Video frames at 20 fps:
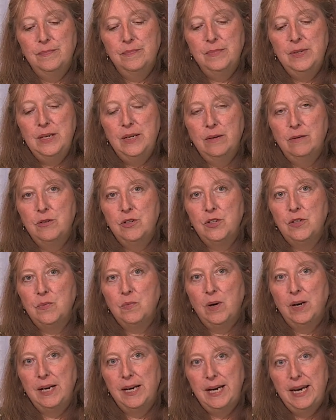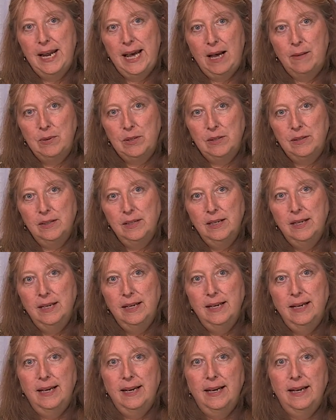you know, just want to dabble
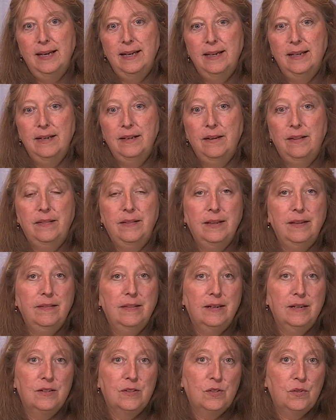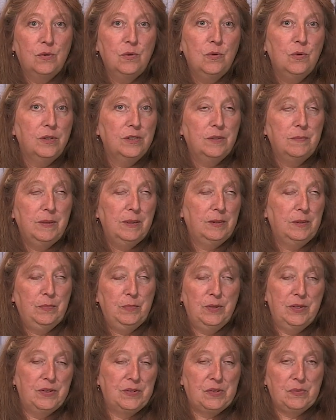and think that it's cool to be able to
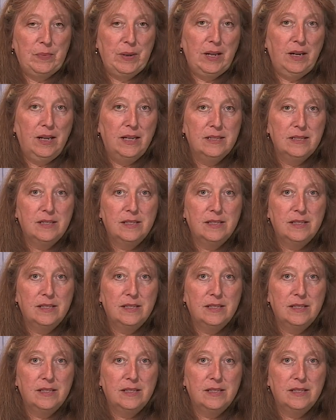put a spell on